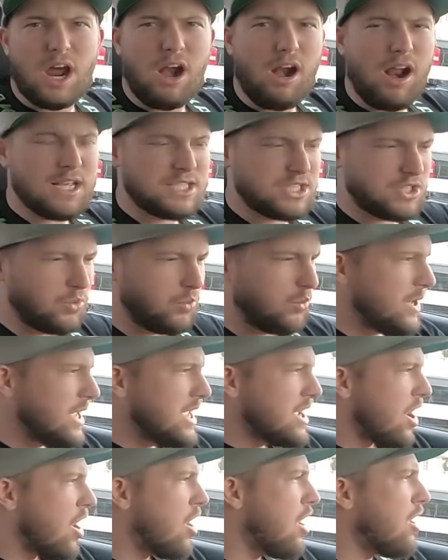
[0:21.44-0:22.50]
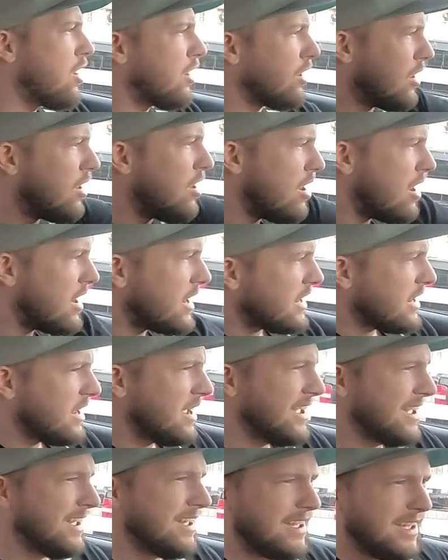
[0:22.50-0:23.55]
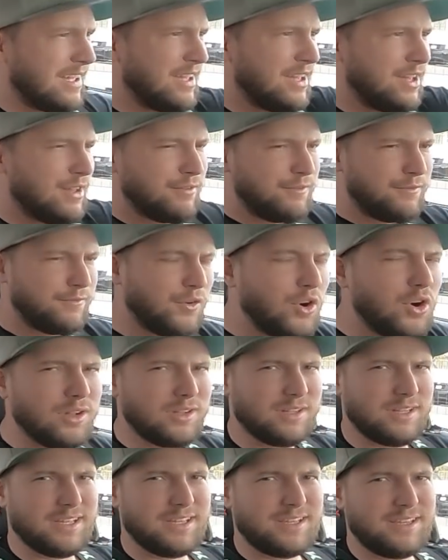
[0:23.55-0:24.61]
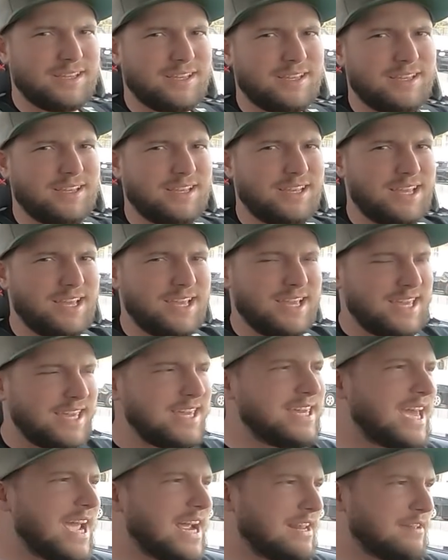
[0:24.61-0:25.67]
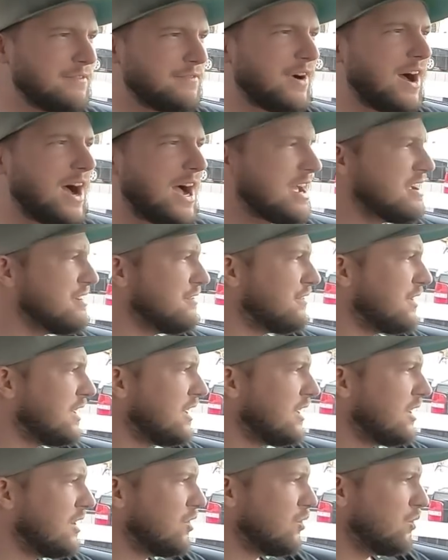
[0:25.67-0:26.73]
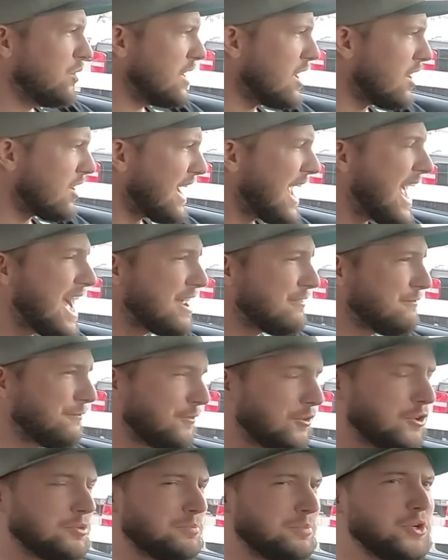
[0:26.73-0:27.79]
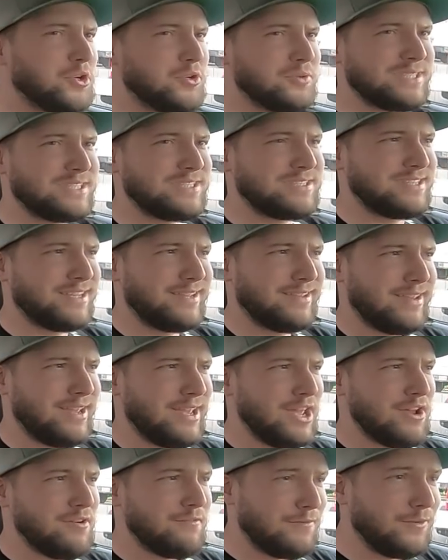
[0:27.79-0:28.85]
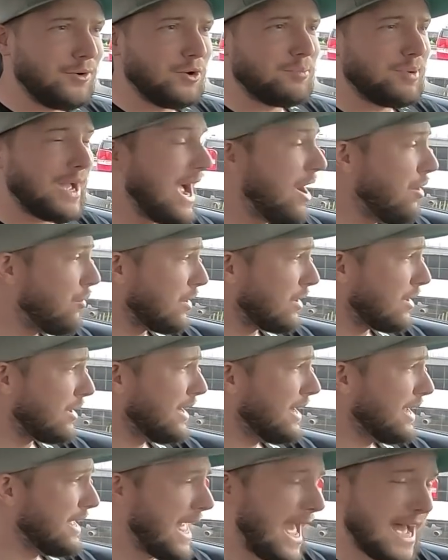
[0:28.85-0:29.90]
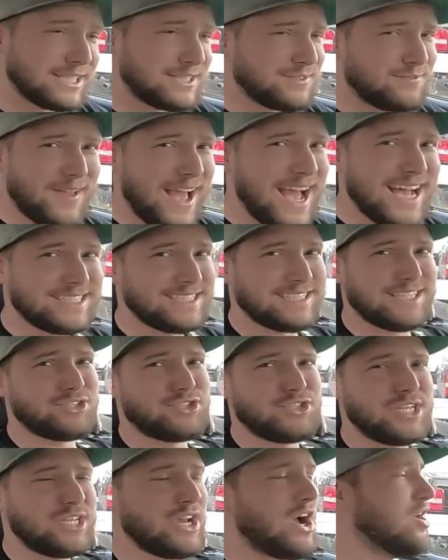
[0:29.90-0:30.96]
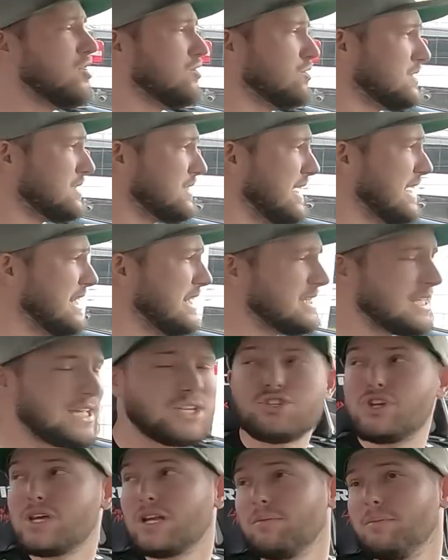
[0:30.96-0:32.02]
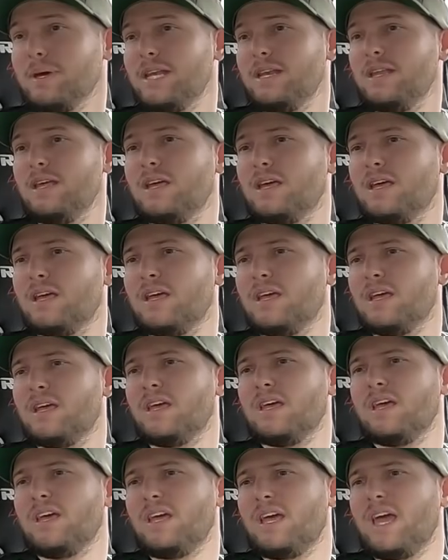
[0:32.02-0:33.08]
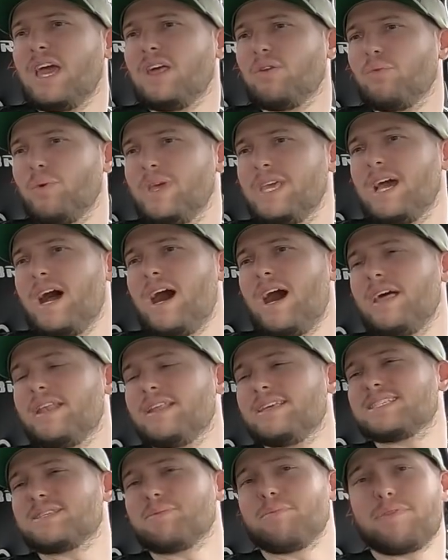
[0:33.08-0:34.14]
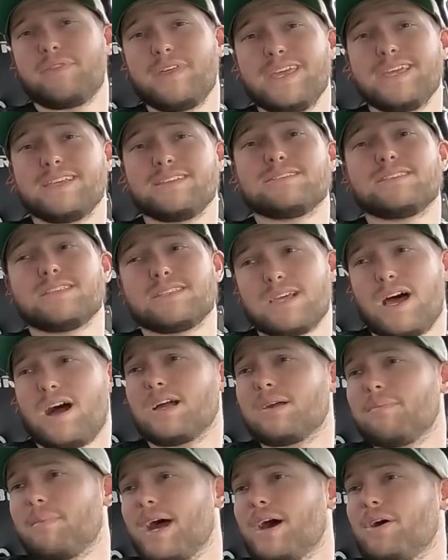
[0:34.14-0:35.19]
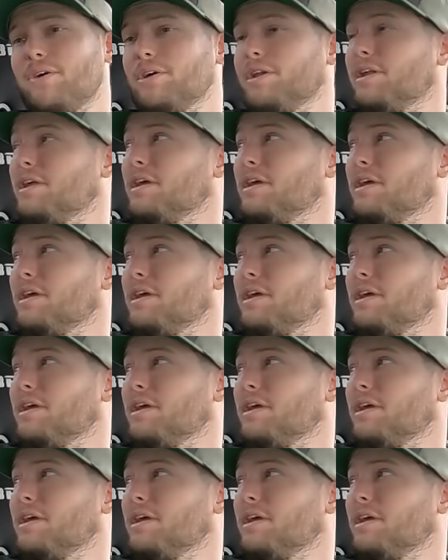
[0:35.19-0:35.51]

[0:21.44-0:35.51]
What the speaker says: Alright, so we are on full E85. We are at full boost, full power. As fast as she goes, ladies and gentlemen. And we got some things to talk about.